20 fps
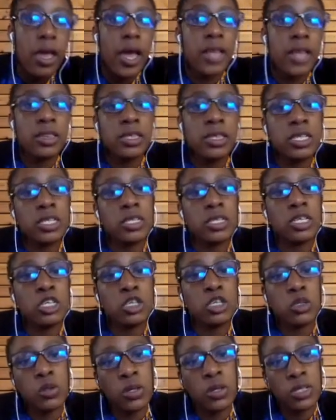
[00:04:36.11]
And this
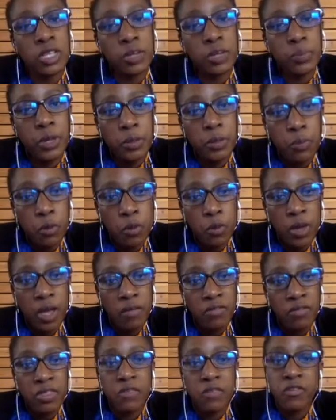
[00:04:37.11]
ensures that people
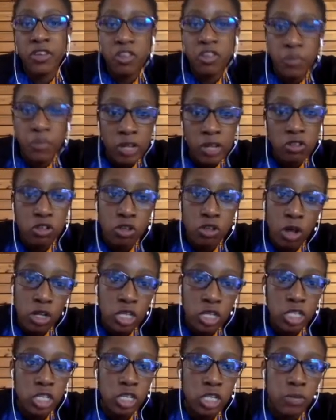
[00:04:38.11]
have the fundamental
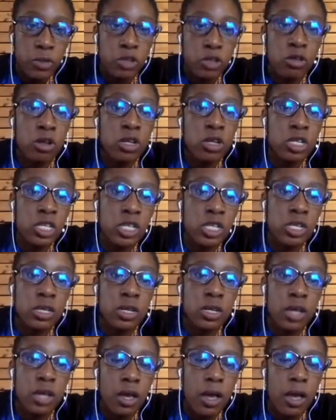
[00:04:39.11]
knowledge in immunology